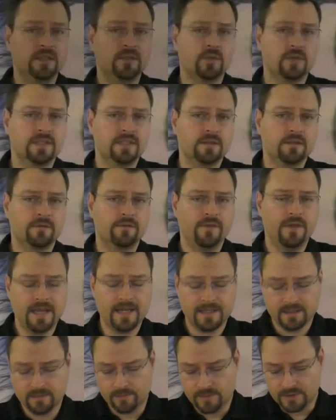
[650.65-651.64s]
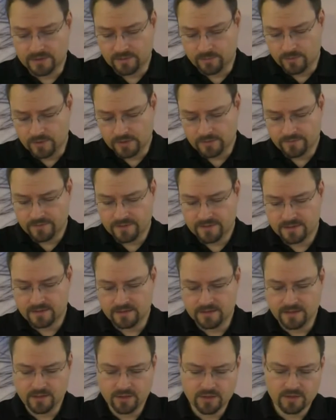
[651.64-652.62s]
interesting fact about hypnotic
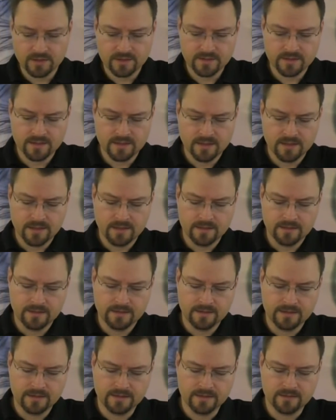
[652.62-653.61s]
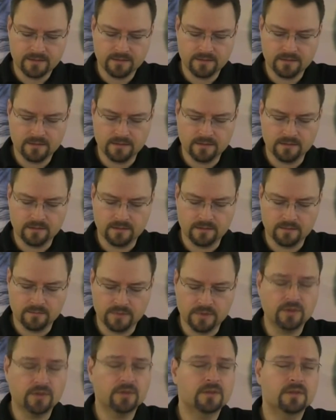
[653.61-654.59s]
fascination is that,
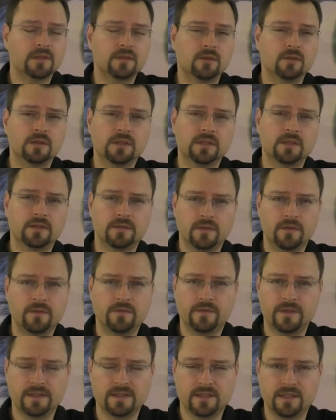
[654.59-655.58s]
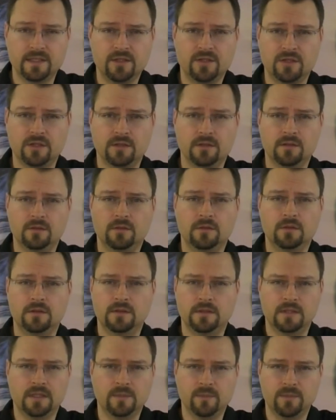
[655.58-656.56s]
but not only fascination
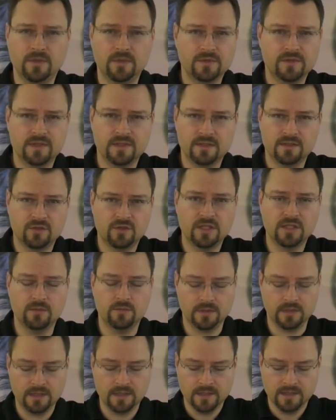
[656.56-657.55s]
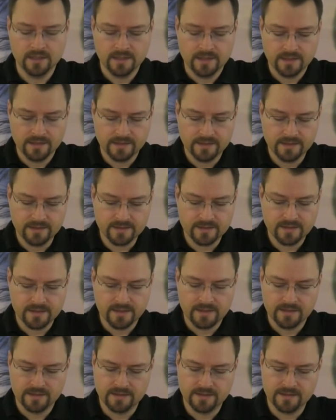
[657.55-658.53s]
or hypnosis in general, is
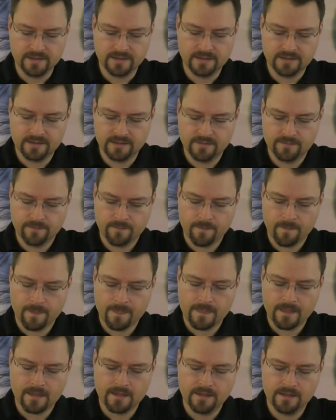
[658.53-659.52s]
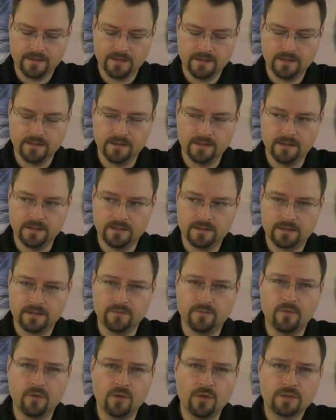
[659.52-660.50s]
that it
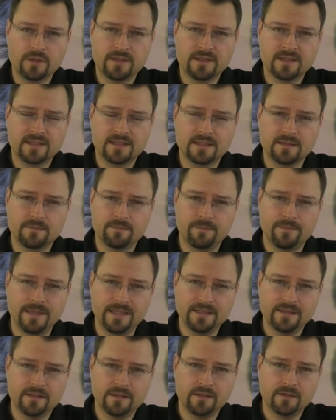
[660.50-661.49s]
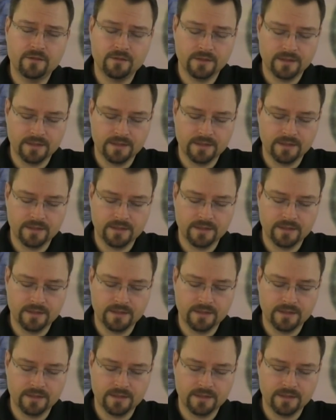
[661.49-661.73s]
works better